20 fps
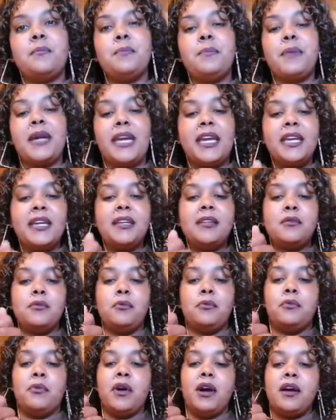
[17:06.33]
Make it
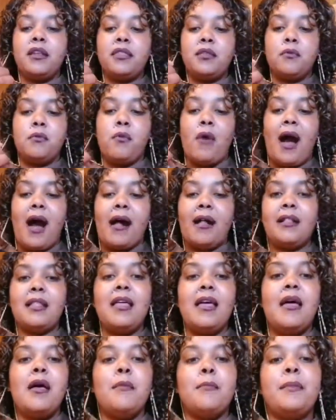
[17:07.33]
worthwhile.
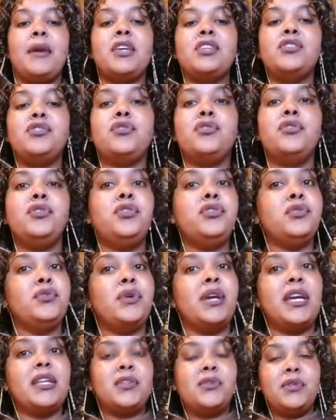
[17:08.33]
Make sure
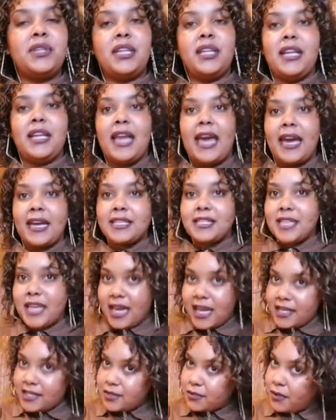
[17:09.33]
you get to relax
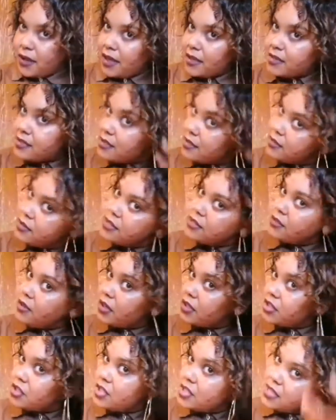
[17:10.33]
as well. So it's
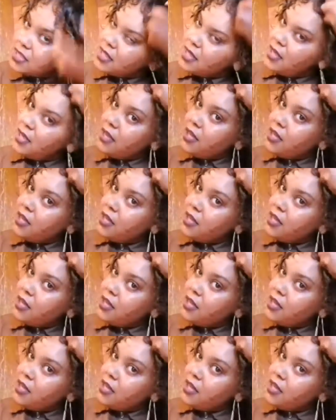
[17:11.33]
not just,